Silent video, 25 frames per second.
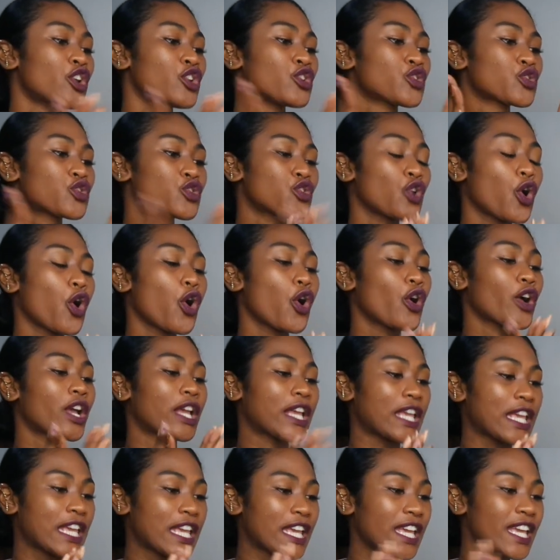So
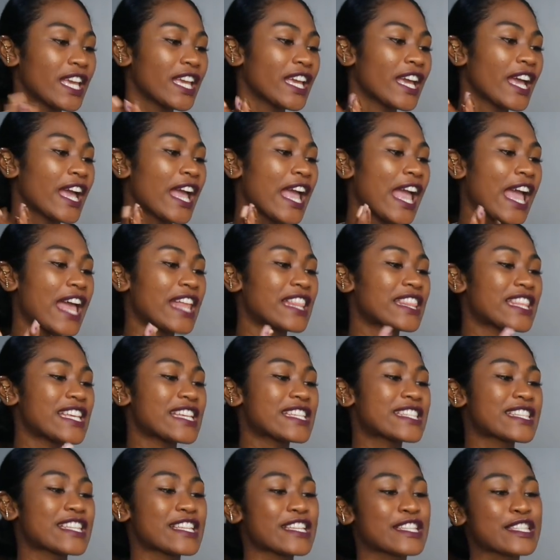Hee and
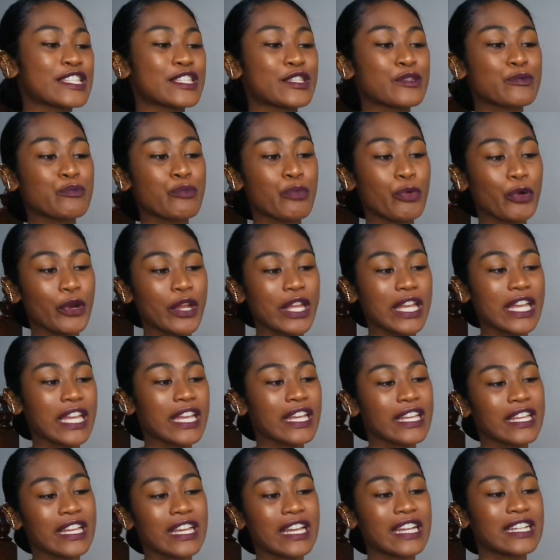this is
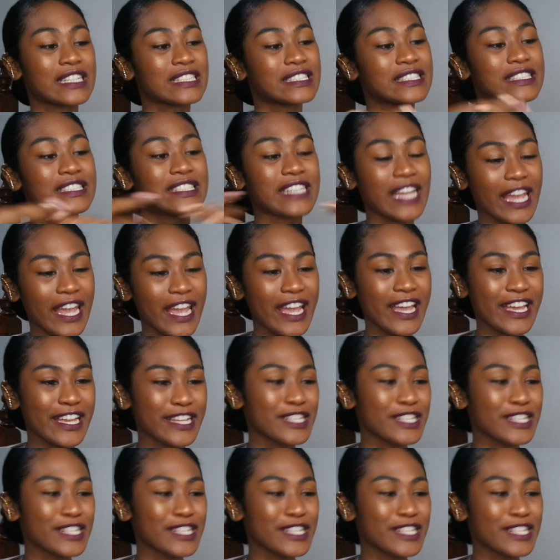Spring Day.